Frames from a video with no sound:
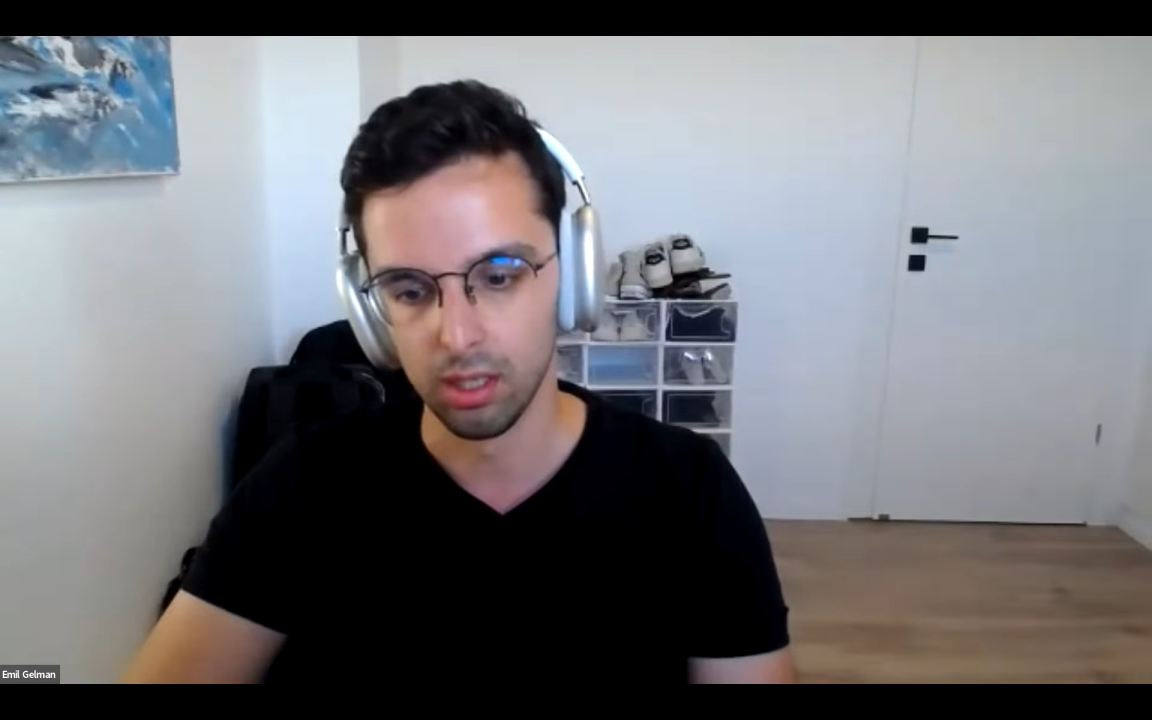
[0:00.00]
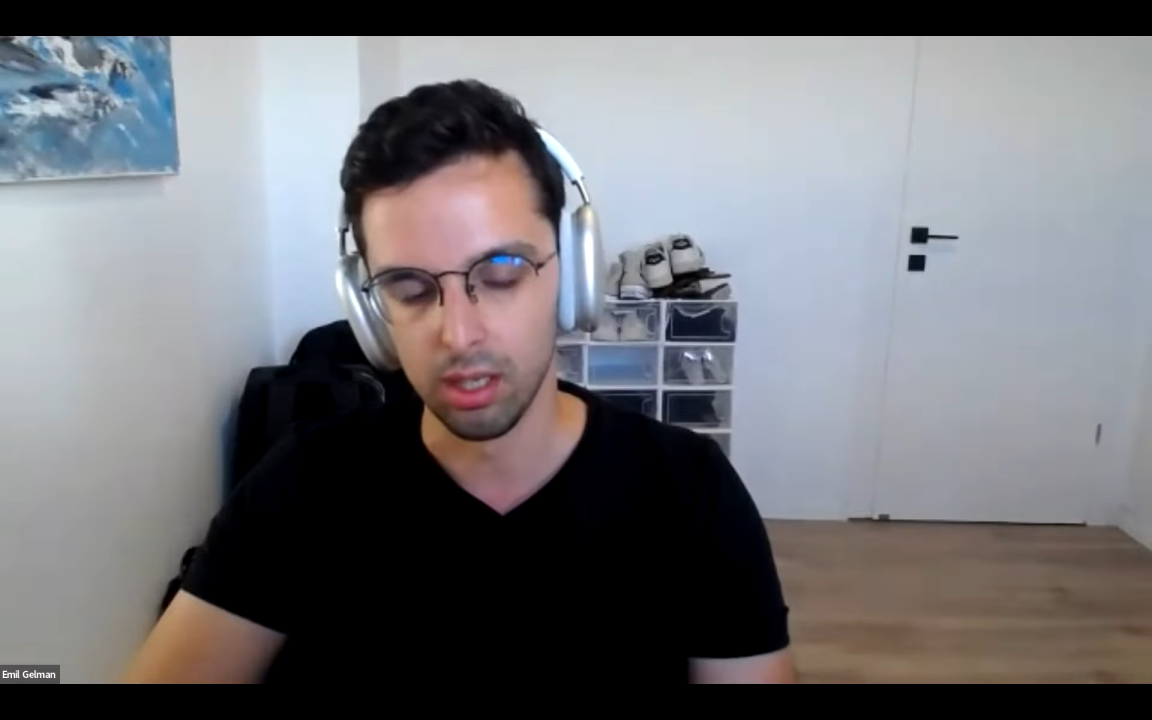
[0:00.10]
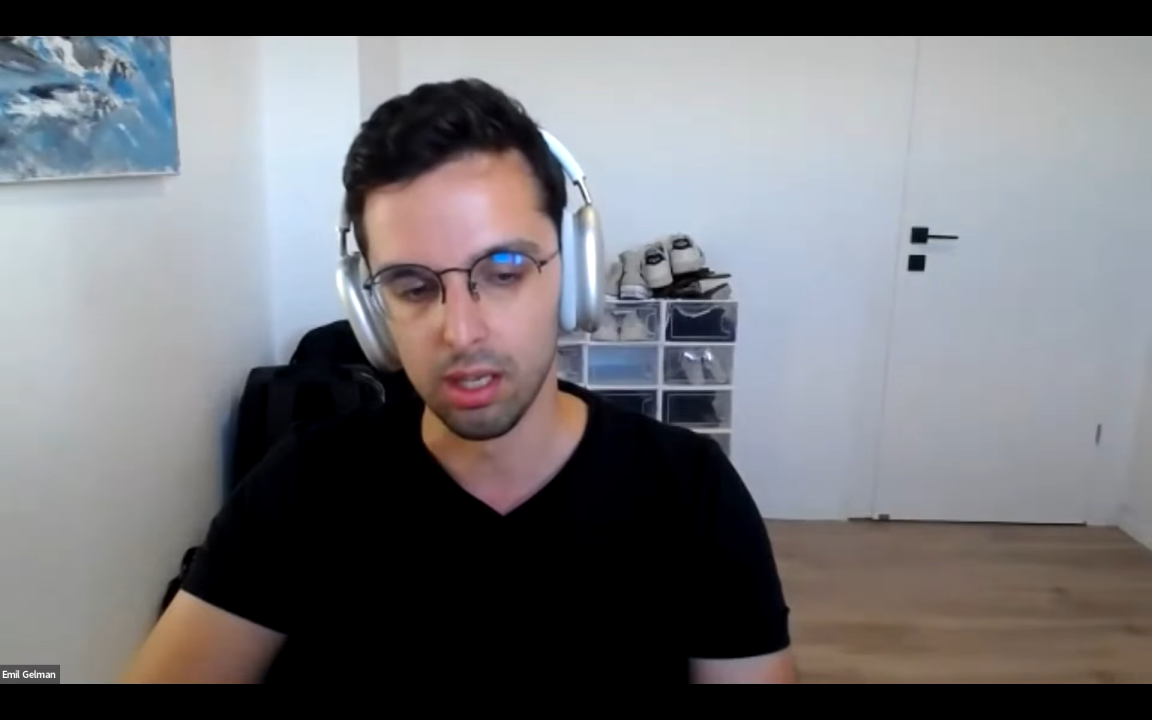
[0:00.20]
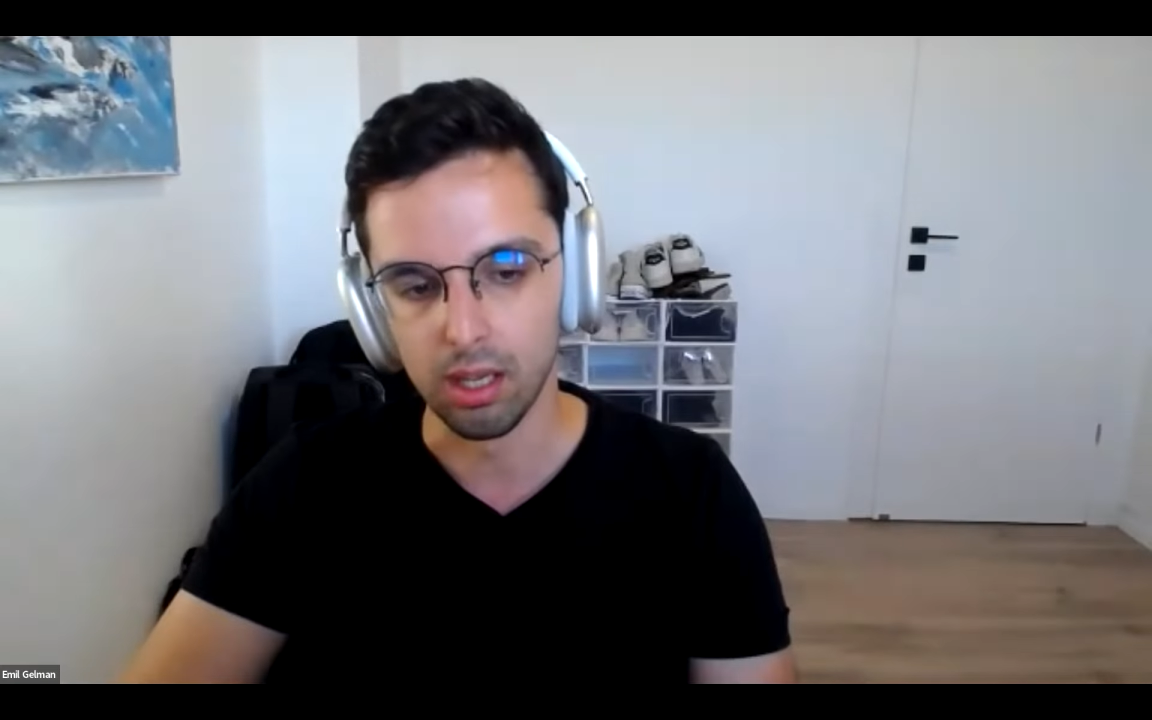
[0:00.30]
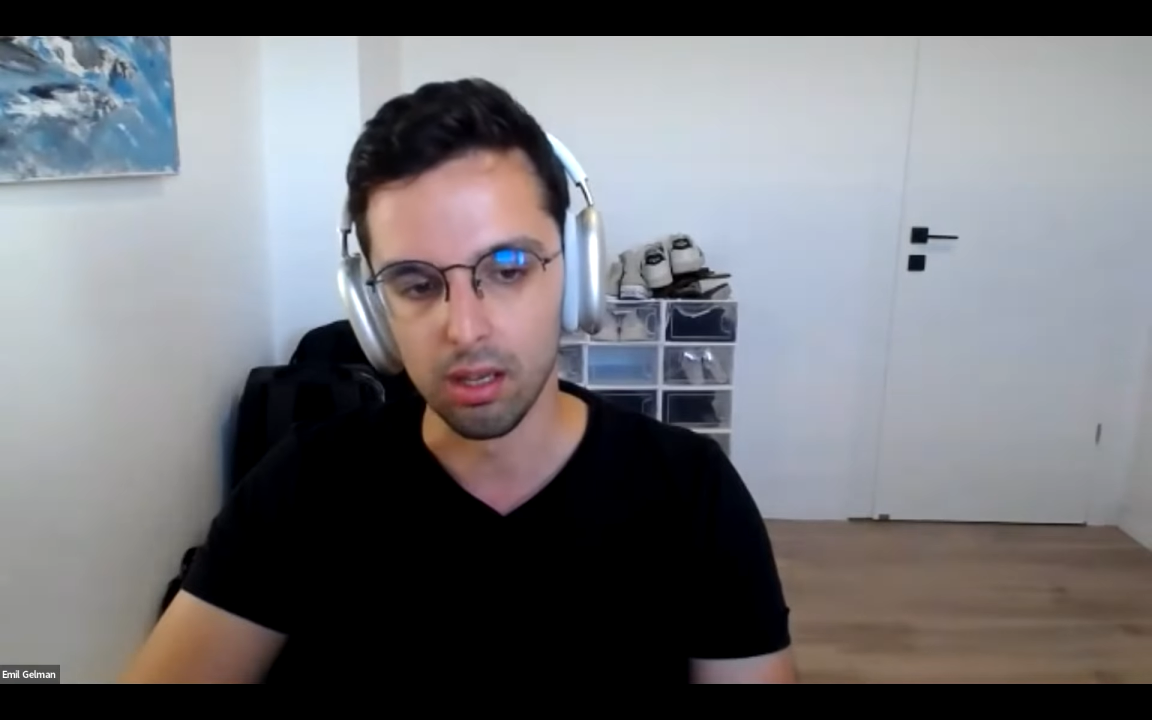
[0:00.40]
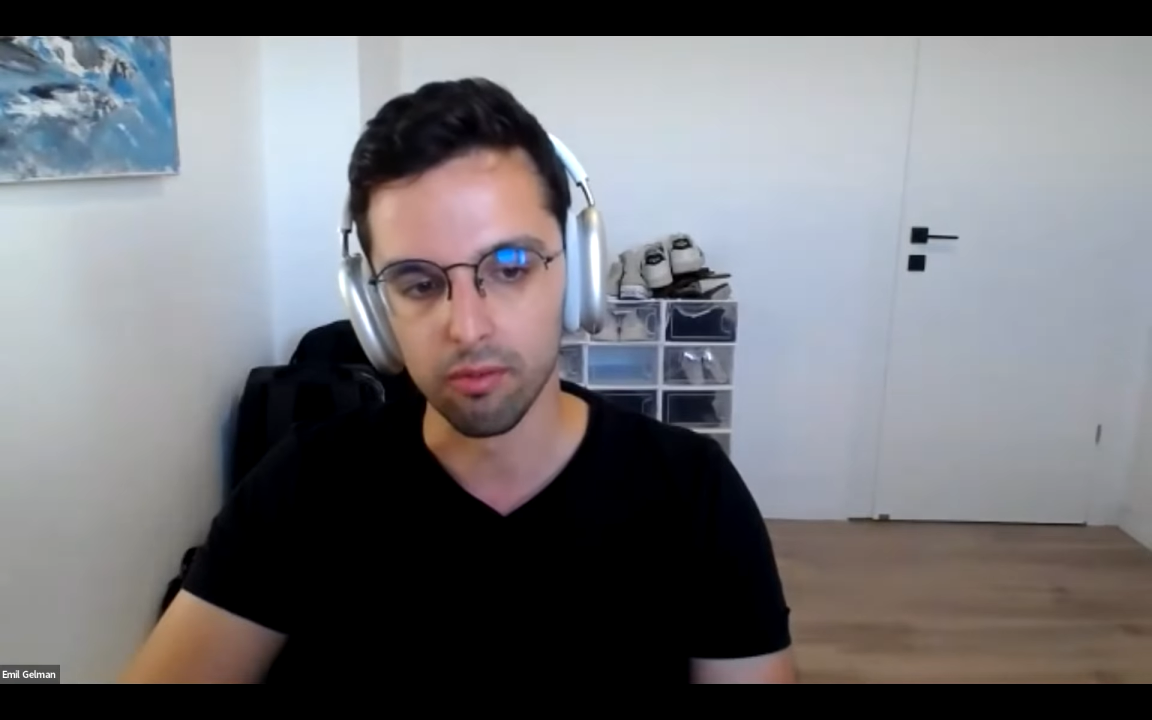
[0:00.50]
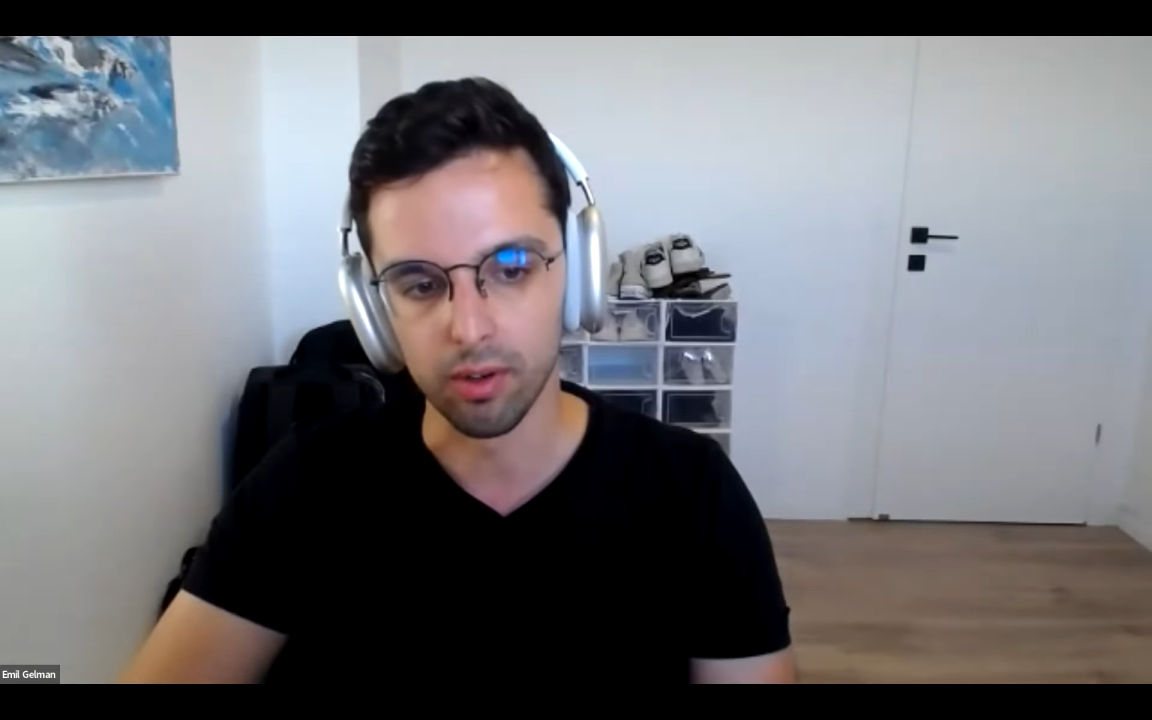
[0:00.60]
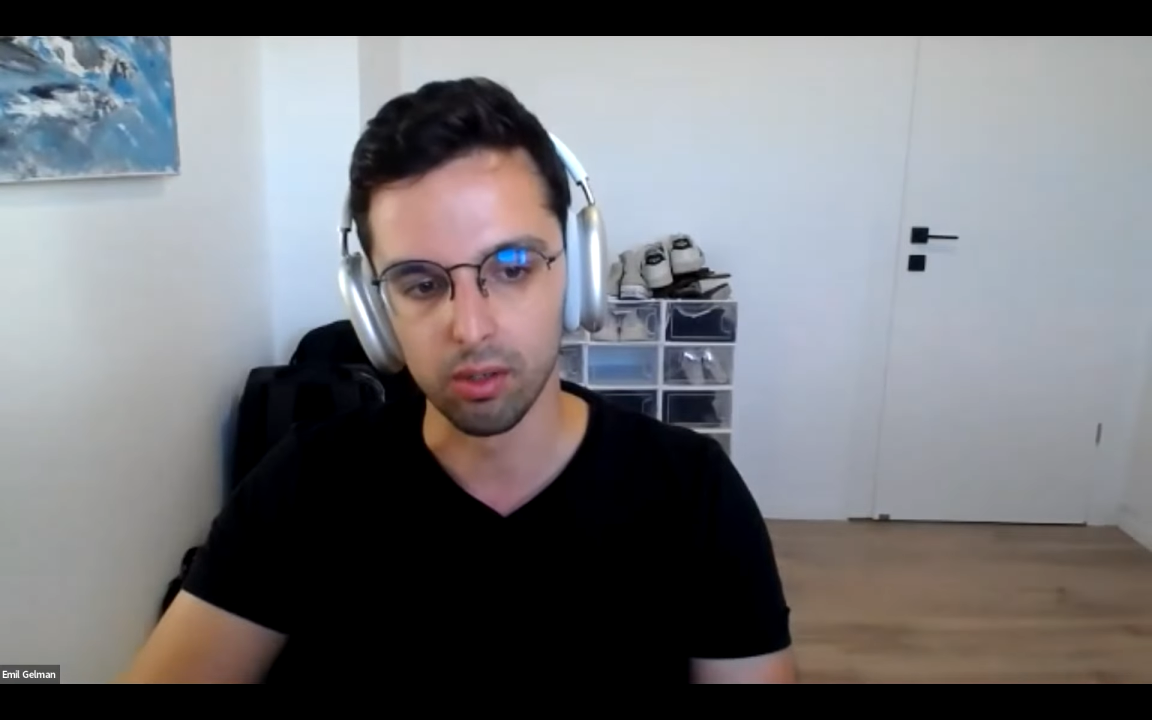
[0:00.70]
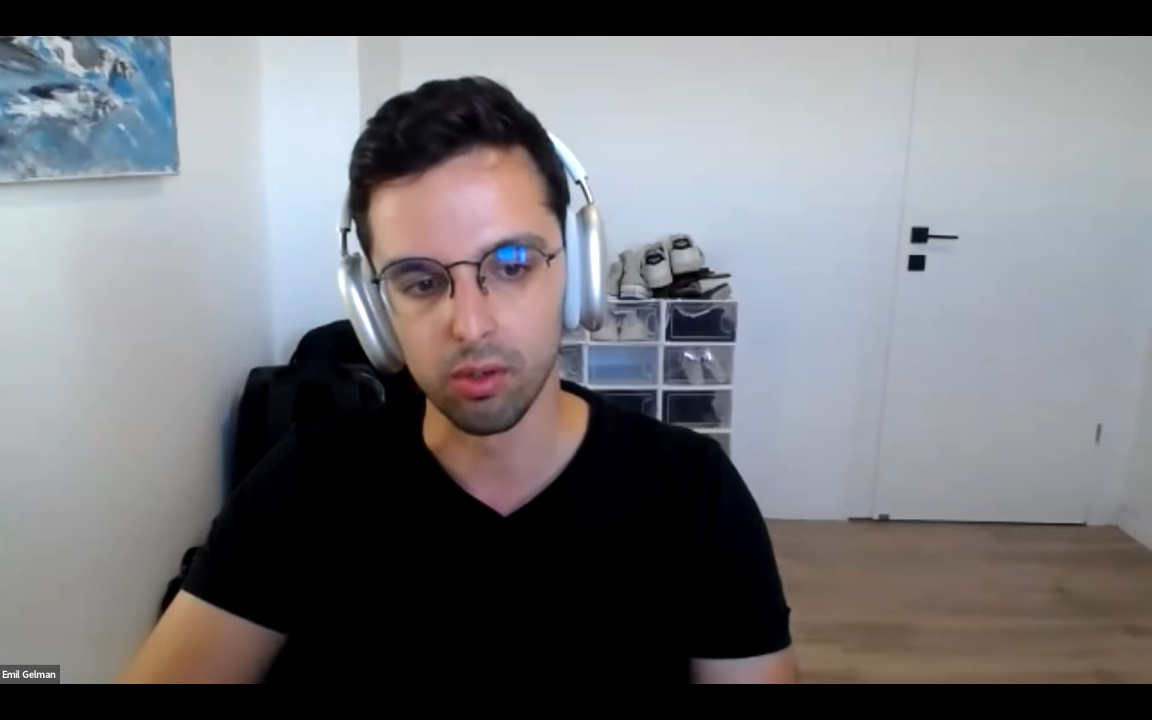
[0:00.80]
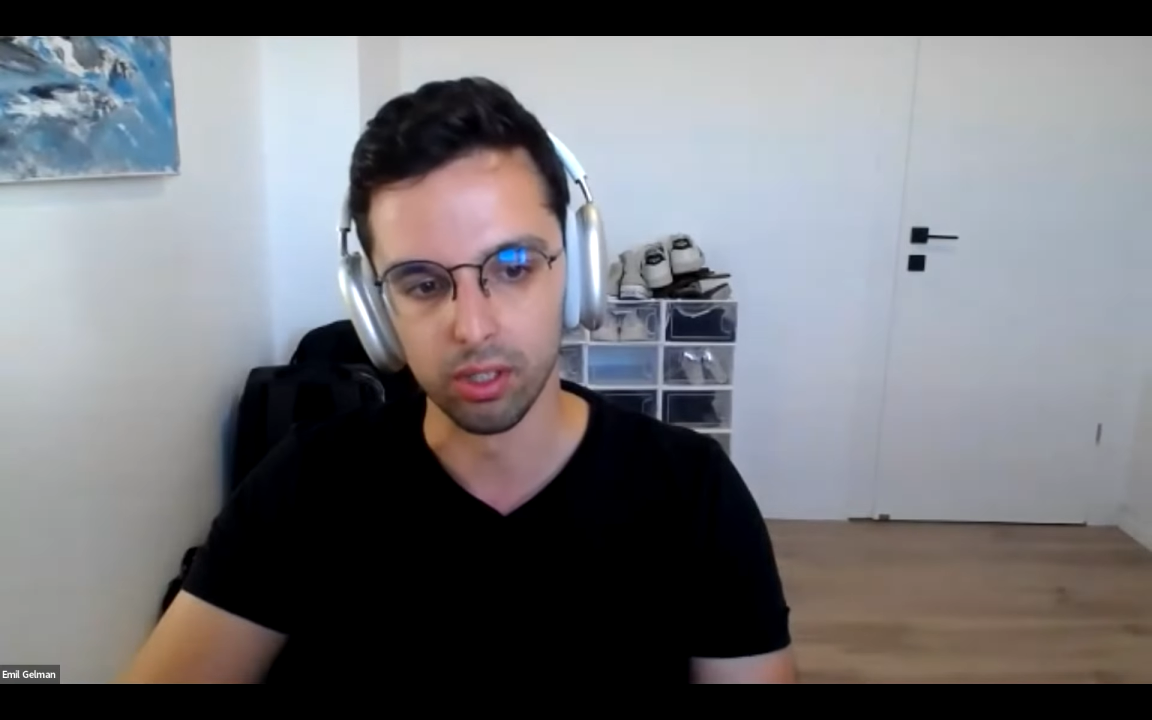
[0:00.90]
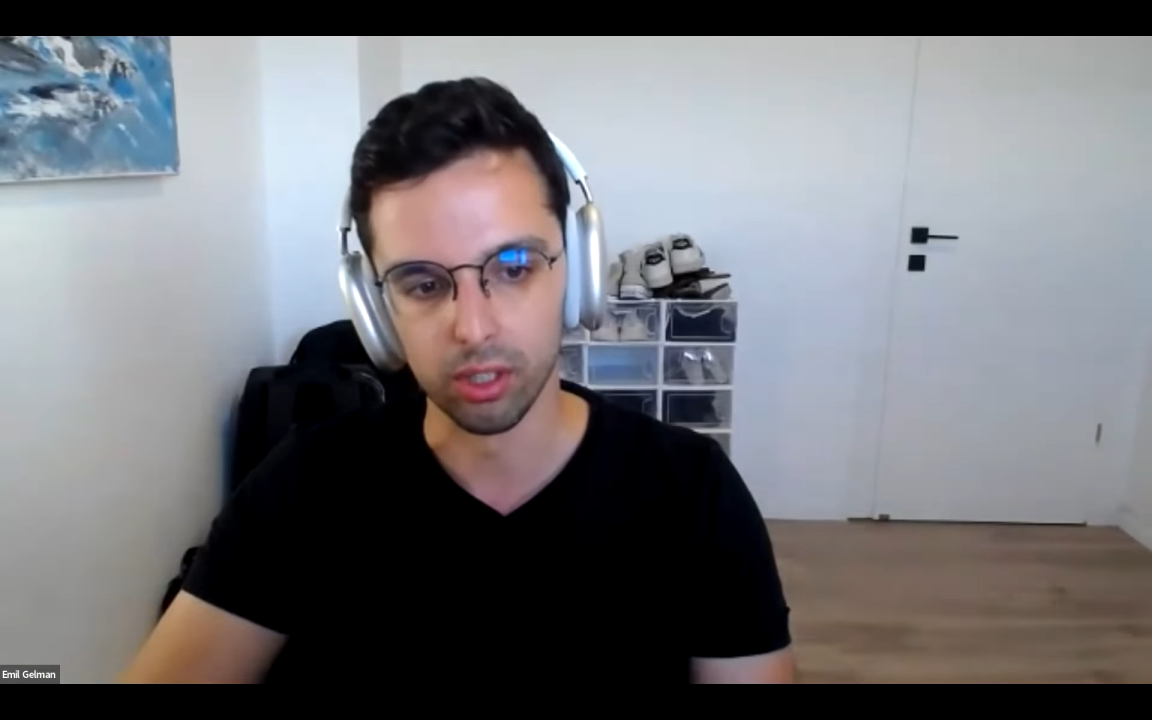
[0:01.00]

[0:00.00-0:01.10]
Falco